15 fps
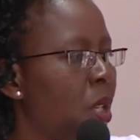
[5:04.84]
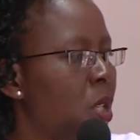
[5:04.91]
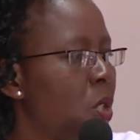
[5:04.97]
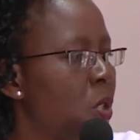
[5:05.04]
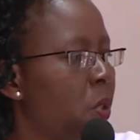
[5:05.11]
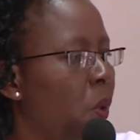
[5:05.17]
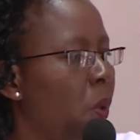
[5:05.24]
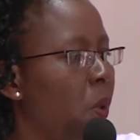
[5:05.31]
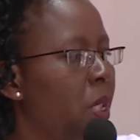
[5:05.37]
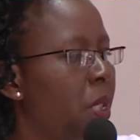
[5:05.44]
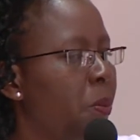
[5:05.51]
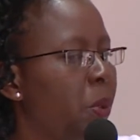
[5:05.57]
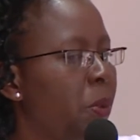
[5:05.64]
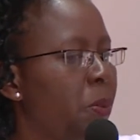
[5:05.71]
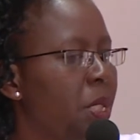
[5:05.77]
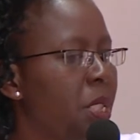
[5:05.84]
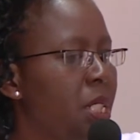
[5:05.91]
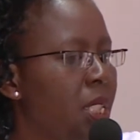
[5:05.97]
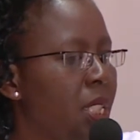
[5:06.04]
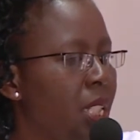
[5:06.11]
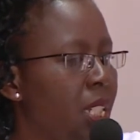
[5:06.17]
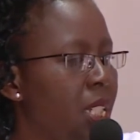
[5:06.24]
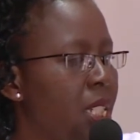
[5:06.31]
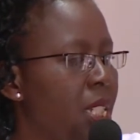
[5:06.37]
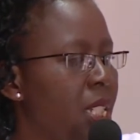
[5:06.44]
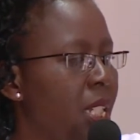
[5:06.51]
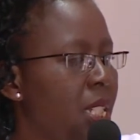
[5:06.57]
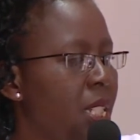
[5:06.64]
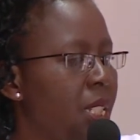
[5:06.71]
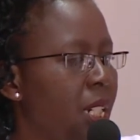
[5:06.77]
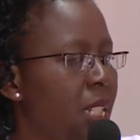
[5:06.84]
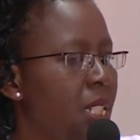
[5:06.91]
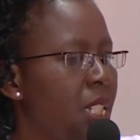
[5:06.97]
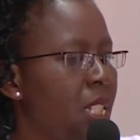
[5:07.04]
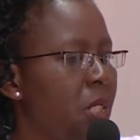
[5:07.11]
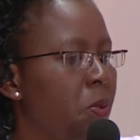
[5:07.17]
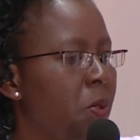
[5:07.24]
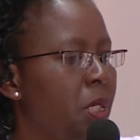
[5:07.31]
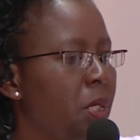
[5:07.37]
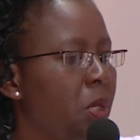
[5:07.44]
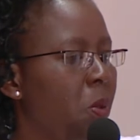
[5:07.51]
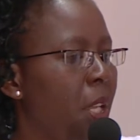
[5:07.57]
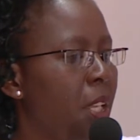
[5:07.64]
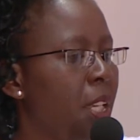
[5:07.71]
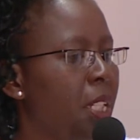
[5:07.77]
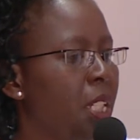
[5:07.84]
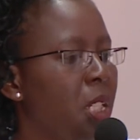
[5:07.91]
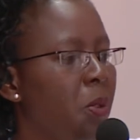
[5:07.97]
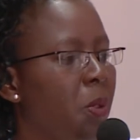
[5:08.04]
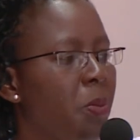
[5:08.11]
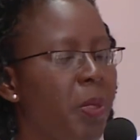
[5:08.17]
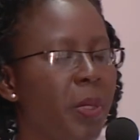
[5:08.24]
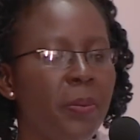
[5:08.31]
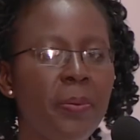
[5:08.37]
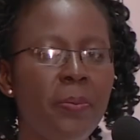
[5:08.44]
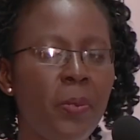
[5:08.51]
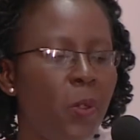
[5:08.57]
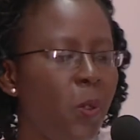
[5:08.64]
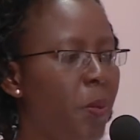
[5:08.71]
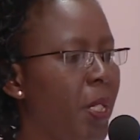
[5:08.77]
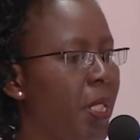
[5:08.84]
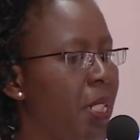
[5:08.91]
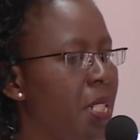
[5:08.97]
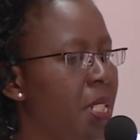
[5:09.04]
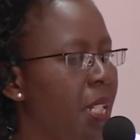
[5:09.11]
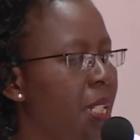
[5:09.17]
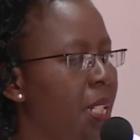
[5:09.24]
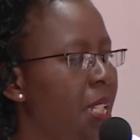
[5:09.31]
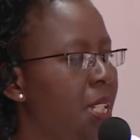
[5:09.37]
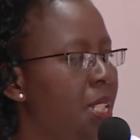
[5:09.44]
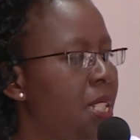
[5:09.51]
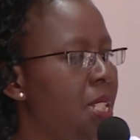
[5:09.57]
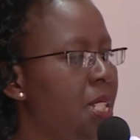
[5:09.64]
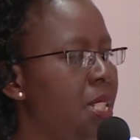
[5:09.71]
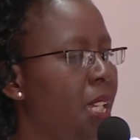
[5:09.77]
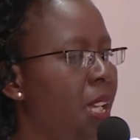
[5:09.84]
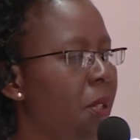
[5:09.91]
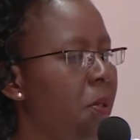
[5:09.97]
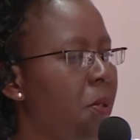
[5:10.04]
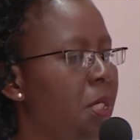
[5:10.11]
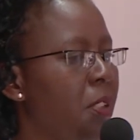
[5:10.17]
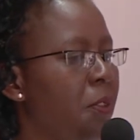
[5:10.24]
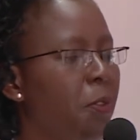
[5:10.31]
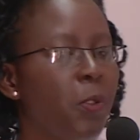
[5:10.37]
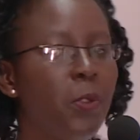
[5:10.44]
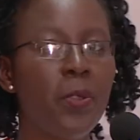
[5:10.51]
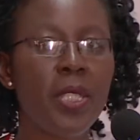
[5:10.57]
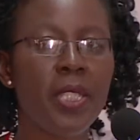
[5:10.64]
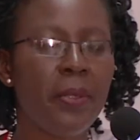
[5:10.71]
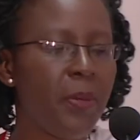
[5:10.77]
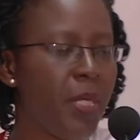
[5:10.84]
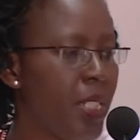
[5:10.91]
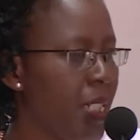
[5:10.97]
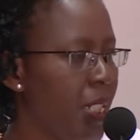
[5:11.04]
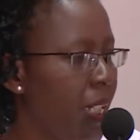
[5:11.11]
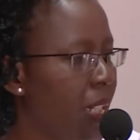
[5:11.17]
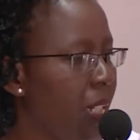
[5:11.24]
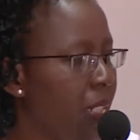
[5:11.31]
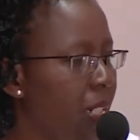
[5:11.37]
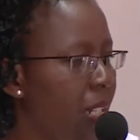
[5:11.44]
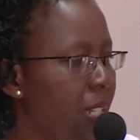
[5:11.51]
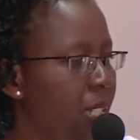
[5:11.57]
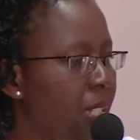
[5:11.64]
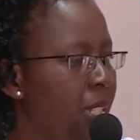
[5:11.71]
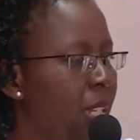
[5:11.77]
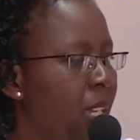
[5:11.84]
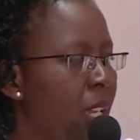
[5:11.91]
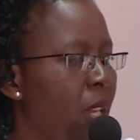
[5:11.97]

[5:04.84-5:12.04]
So implementing the HTS strategy will require key operational actions along the following thematic areas.